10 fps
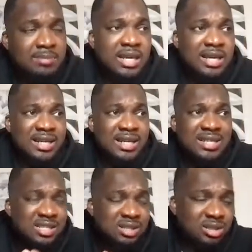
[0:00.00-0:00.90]
I'm saying
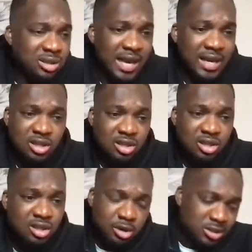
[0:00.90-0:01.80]
consistent, like,
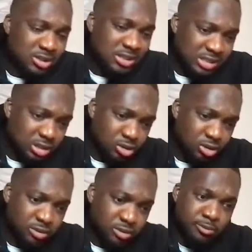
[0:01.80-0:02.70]

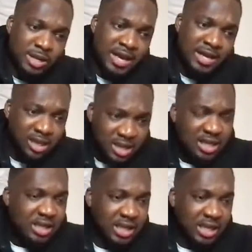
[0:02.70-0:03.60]
consistent good football. Like,
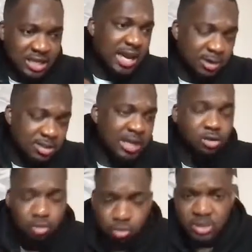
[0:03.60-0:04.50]
each game you're
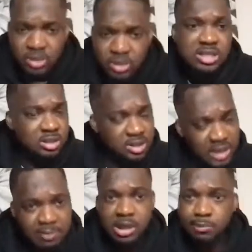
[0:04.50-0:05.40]
saying, oh, this is, you
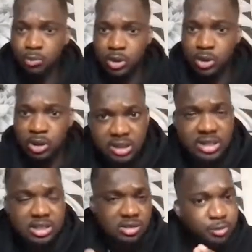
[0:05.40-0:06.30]
get me? We're
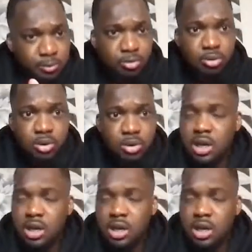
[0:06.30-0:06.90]
looking, this is football.